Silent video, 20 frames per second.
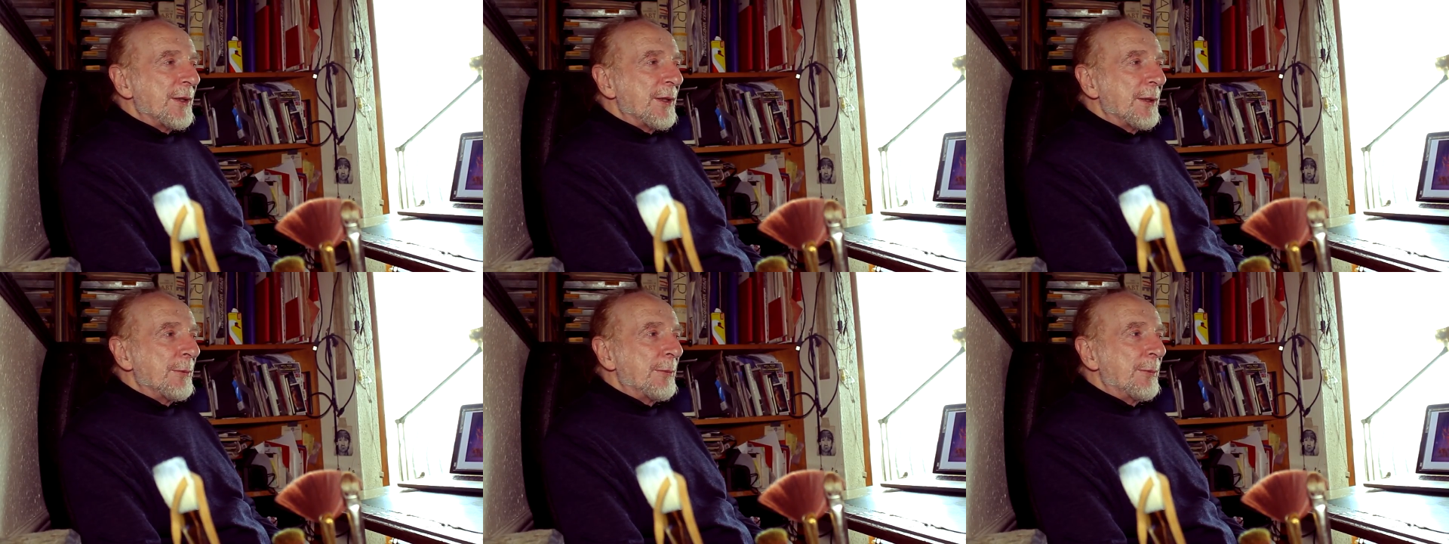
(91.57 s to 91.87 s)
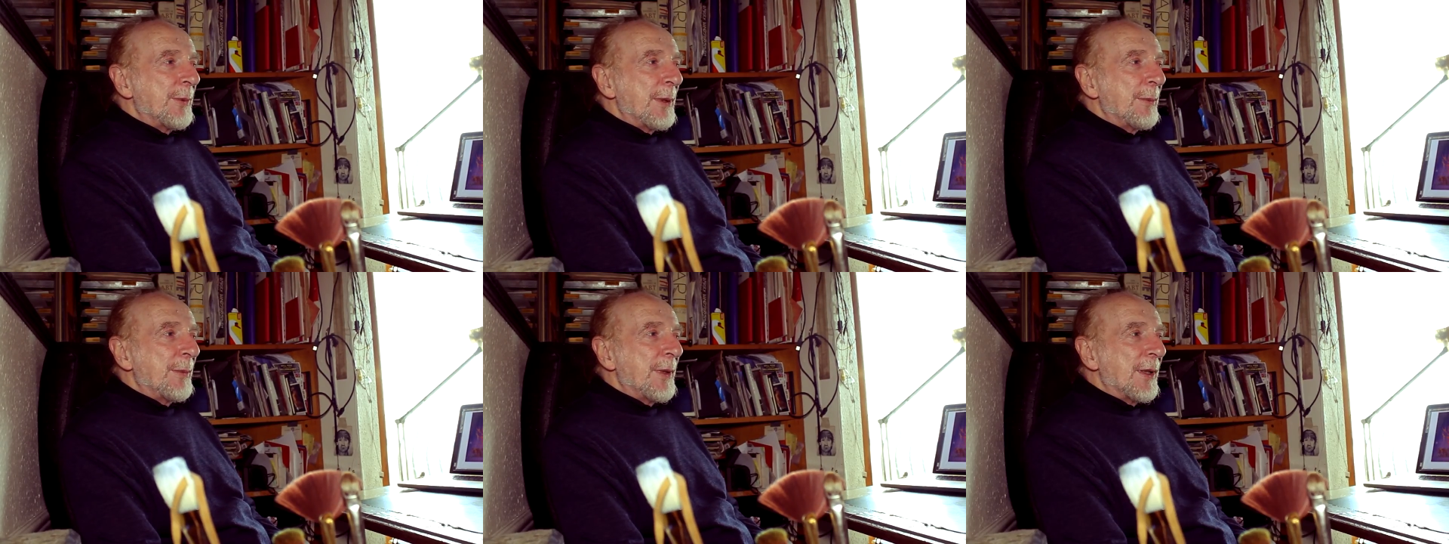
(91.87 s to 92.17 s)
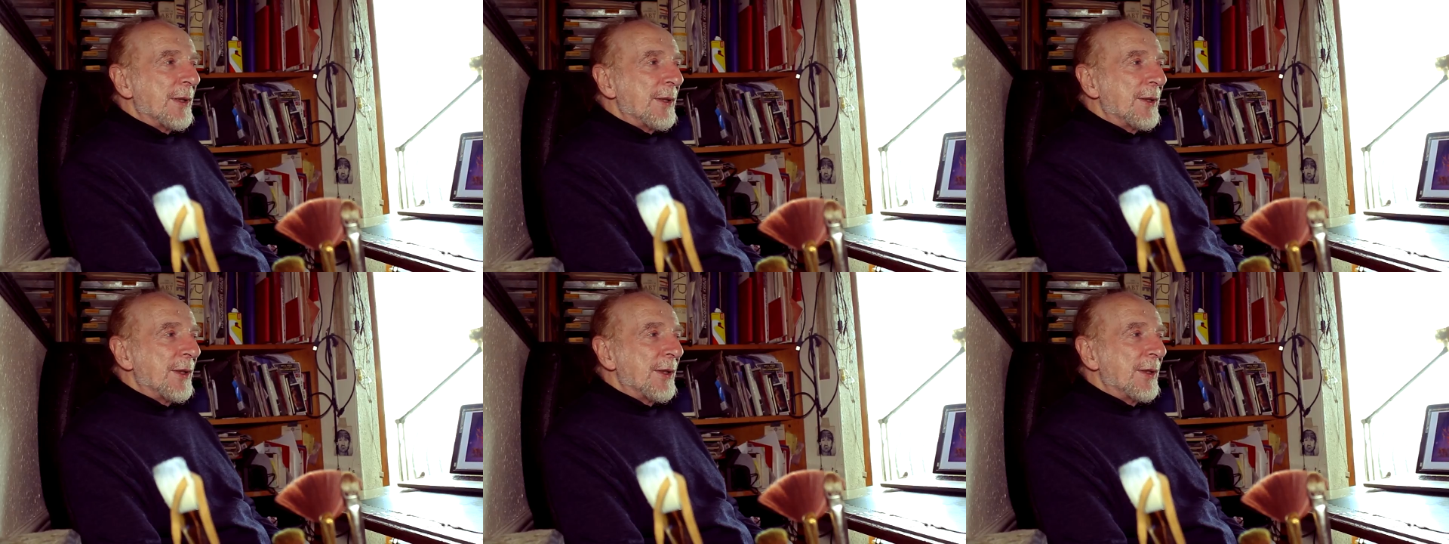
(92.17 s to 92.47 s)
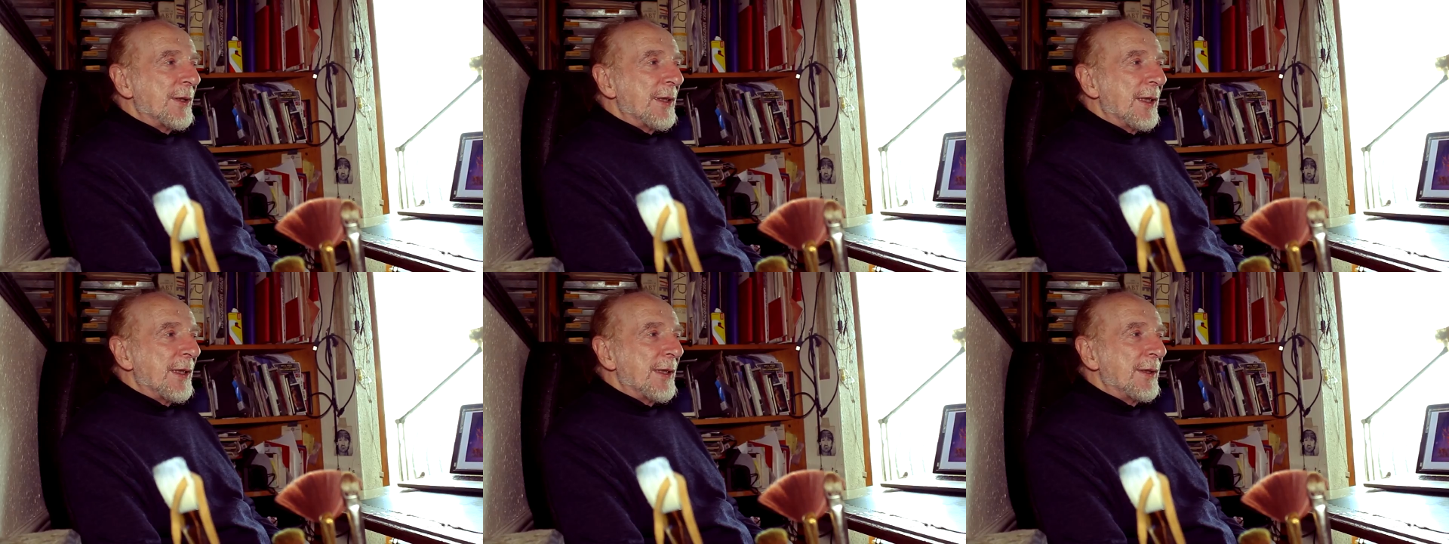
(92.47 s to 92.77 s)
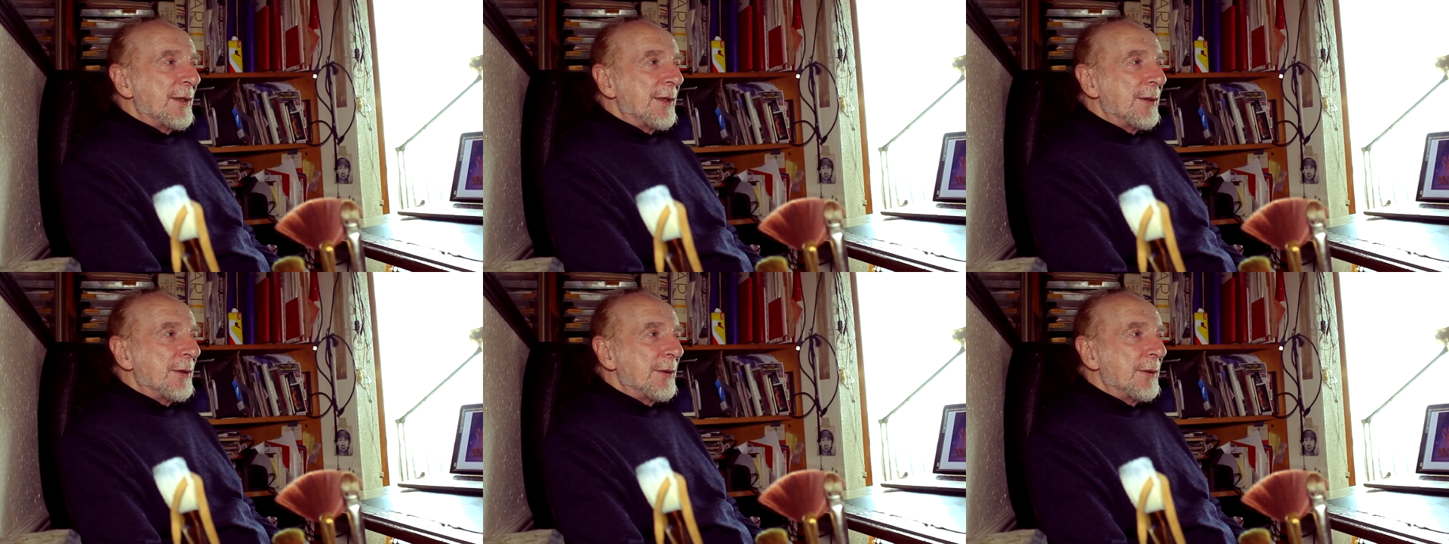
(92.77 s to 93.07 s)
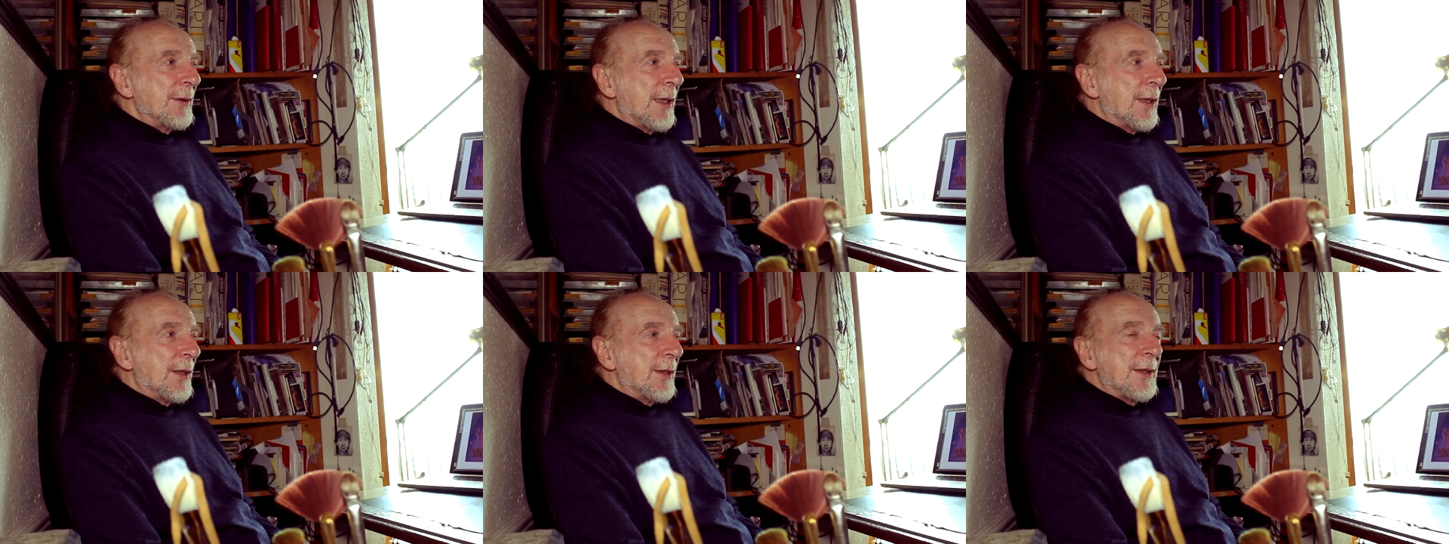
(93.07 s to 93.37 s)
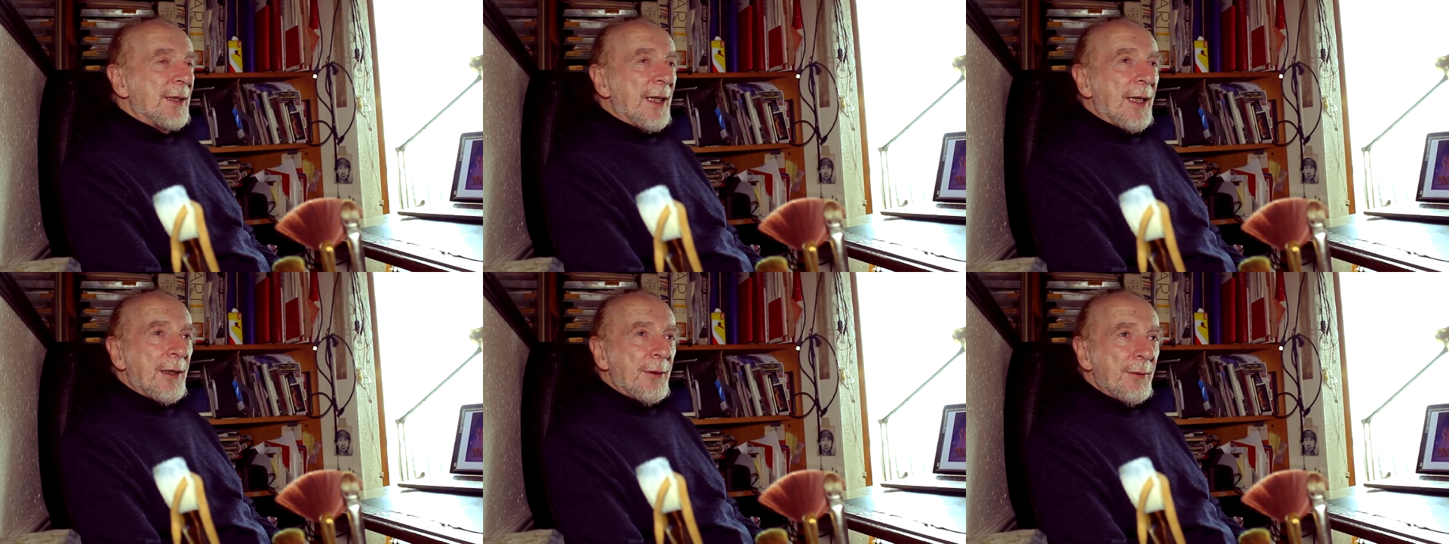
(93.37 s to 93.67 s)
She would bring me on a Sunday to
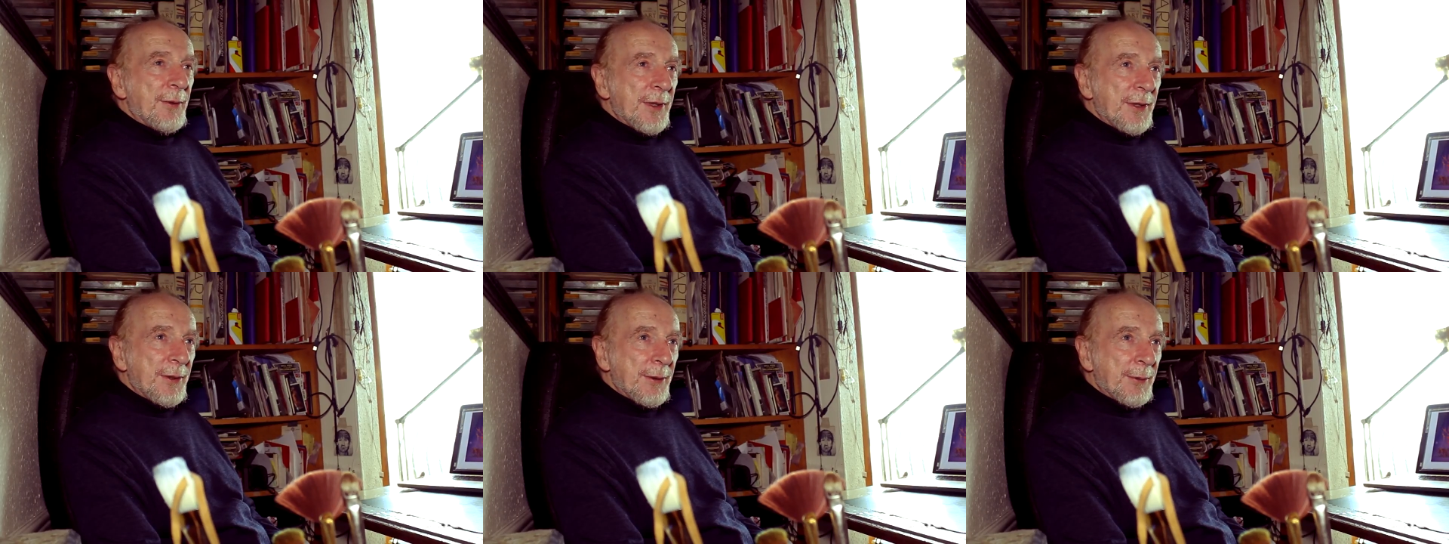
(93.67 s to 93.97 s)
art galleries.